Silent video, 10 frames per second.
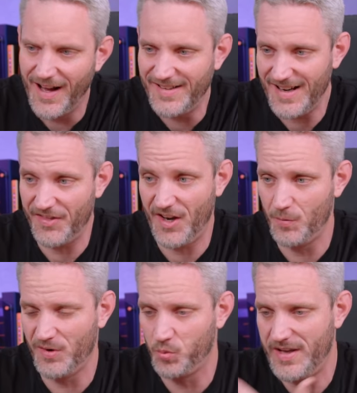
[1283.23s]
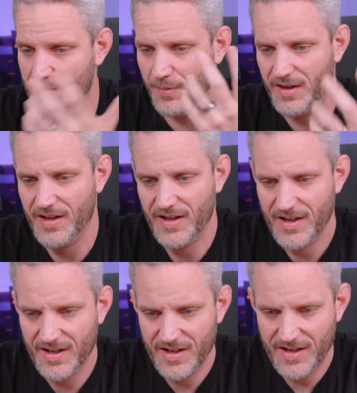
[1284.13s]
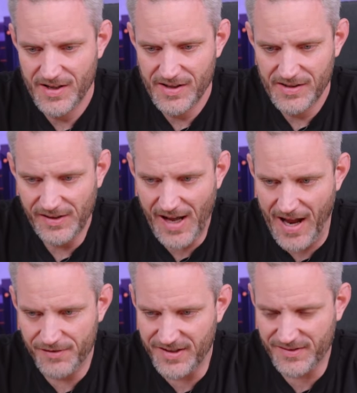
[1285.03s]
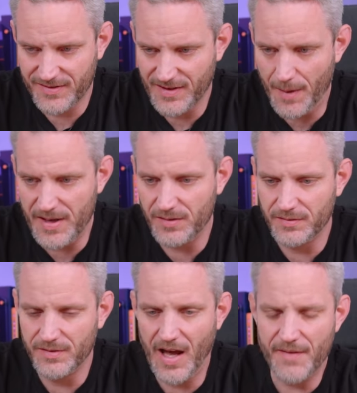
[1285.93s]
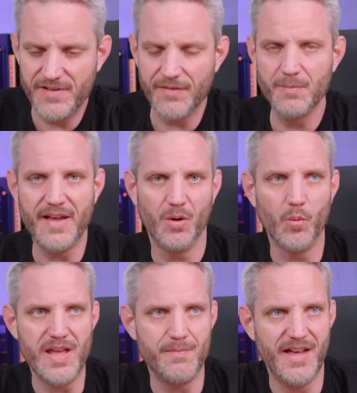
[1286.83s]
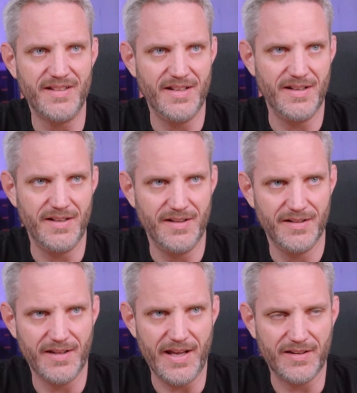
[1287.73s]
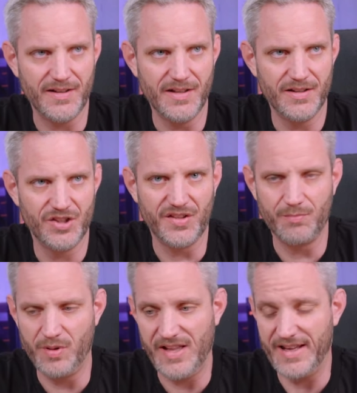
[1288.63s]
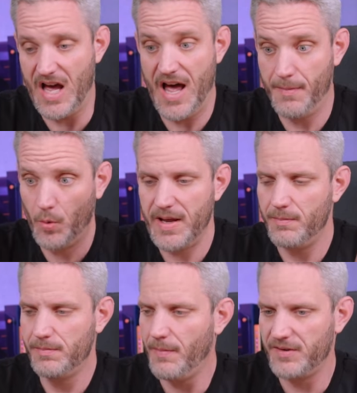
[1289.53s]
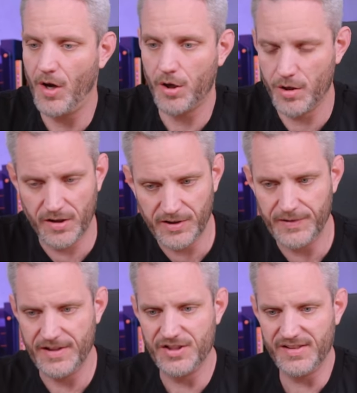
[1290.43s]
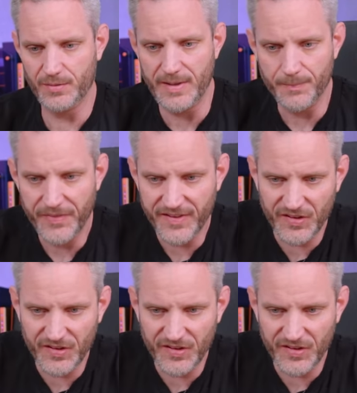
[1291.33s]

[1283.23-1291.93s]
I did. I thought it was weeb. Yeah, I mean, I've never met a weeb that didn't like just be like, I'm a weeb. Yeah. My daughter included. She's a weeb.